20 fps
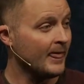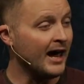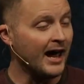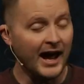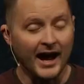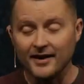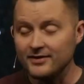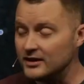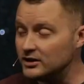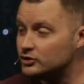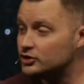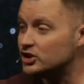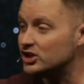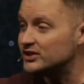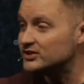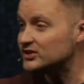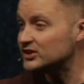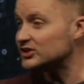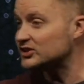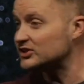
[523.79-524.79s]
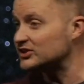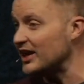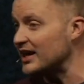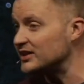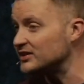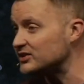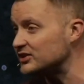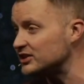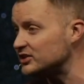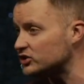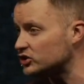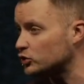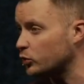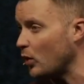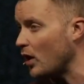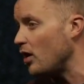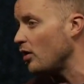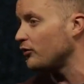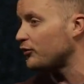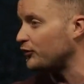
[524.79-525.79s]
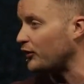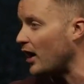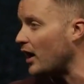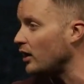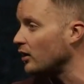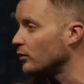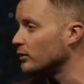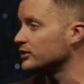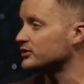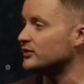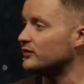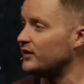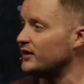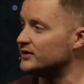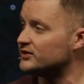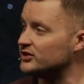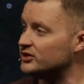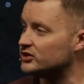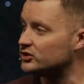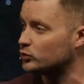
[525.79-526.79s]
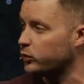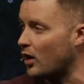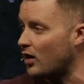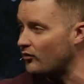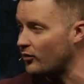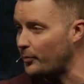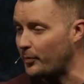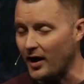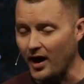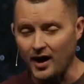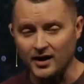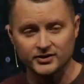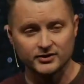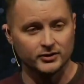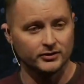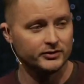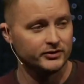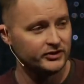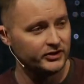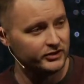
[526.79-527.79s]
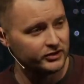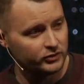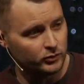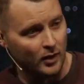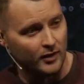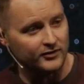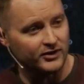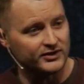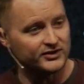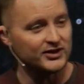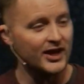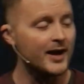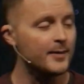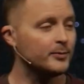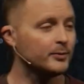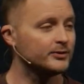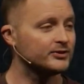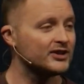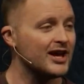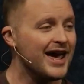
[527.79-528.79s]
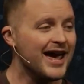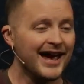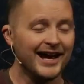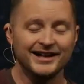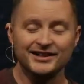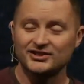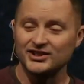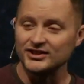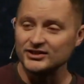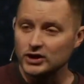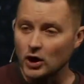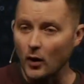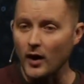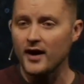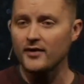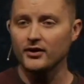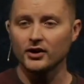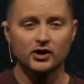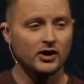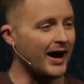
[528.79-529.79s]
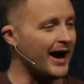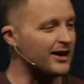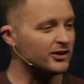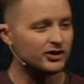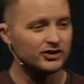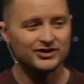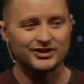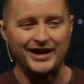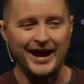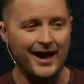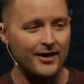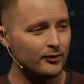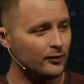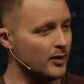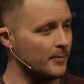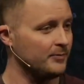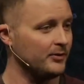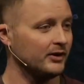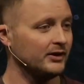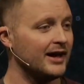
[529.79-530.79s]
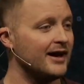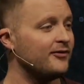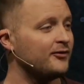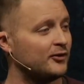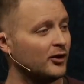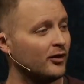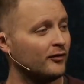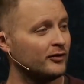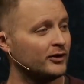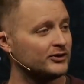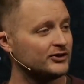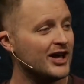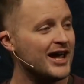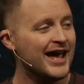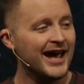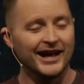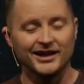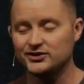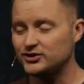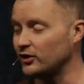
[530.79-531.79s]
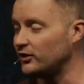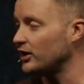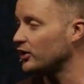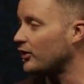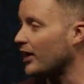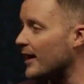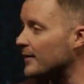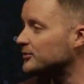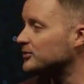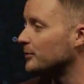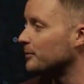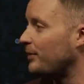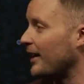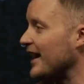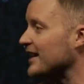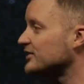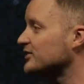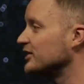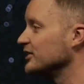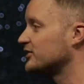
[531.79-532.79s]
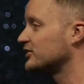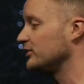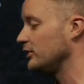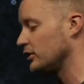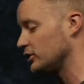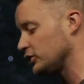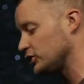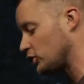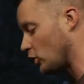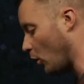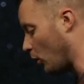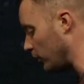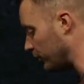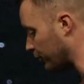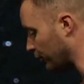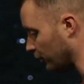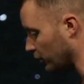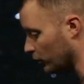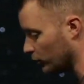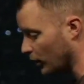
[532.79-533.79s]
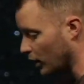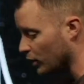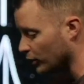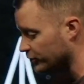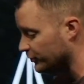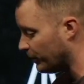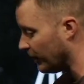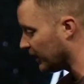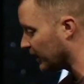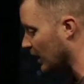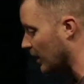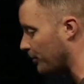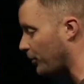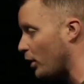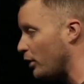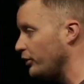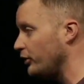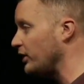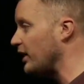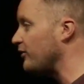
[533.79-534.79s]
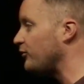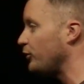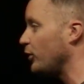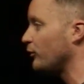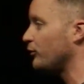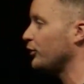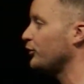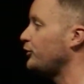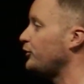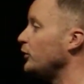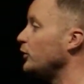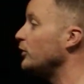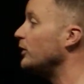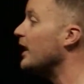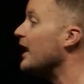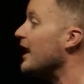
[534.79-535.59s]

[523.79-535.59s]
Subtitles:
And then Jesus sends these 12 followers of his, these 12 apostles, these 12 disciples, and he says, go out in the crowd, just gather up the leftovers. And so they grab some baskets, and they're just going through the rows, picking up all the leftover food.